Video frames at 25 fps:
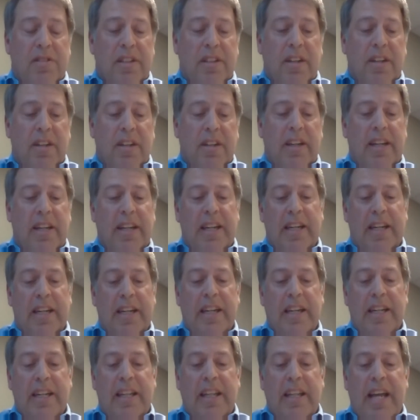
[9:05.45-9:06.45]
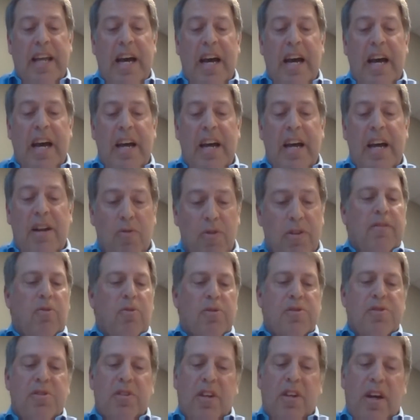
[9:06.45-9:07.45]
And in that order, of
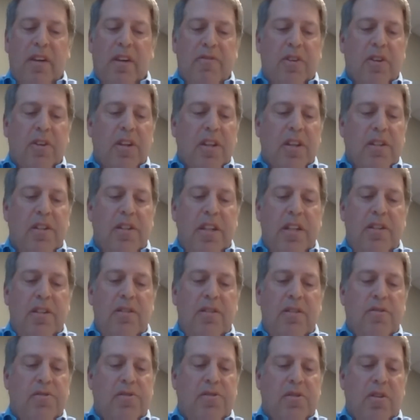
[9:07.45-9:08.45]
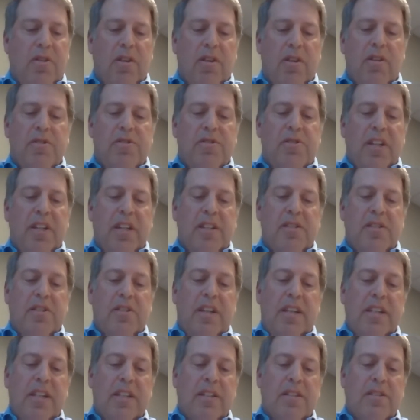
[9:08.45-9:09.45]
course, the governor continues to urge
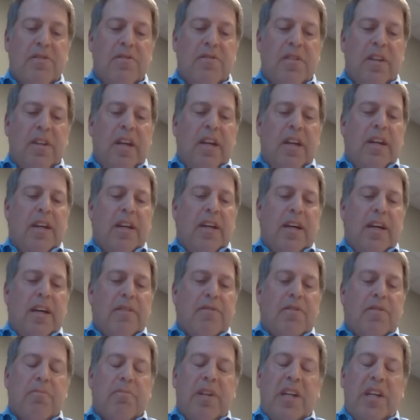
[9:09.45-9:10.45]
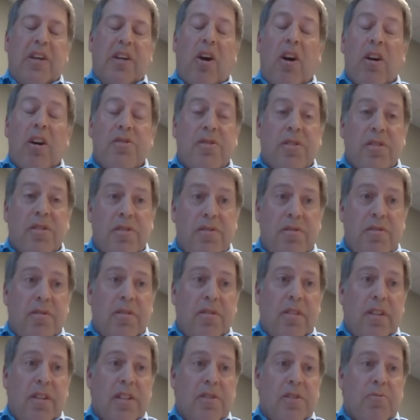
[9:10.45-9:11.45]
Tennesseans to be
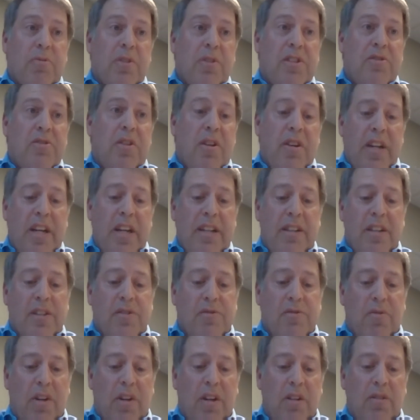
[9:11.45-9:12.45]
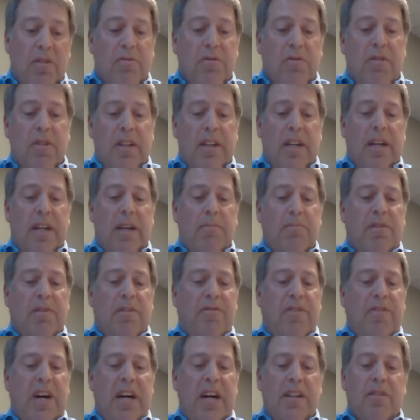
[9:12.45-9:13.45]
cautious as we start down this road, to
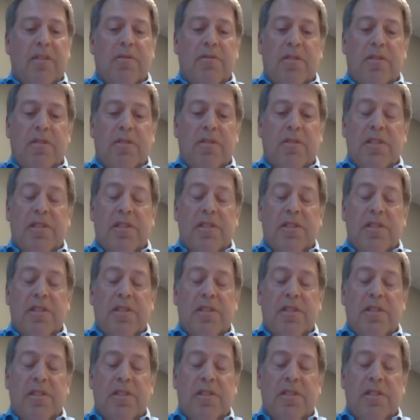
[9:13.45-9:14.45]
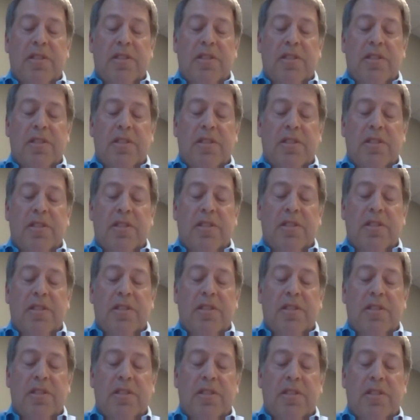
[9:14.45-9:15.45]
follow the state and other
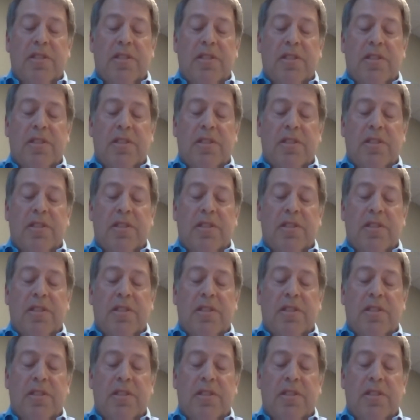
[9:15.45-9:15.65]
guidelines.